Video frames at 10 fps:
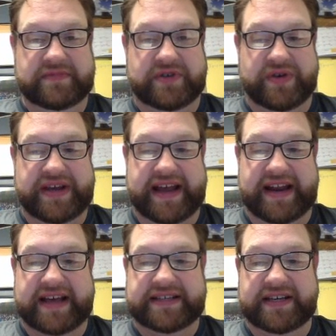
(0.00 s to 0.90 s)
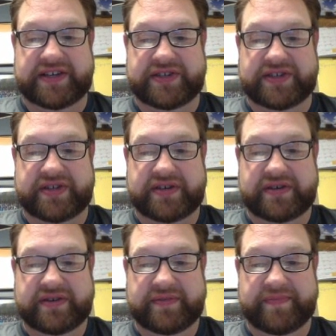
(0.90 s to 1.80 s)
create as his
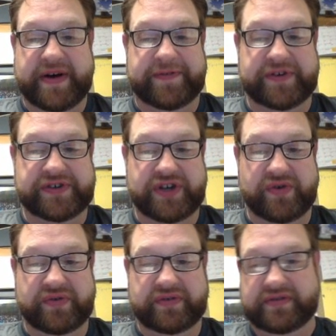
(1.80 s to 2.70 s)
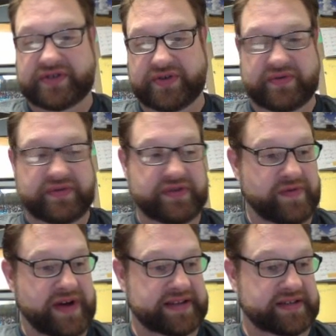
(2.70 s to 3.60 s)
buffer zone to the
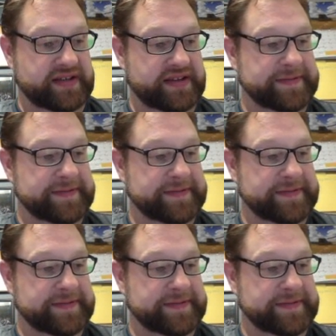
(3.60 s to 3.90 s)
West.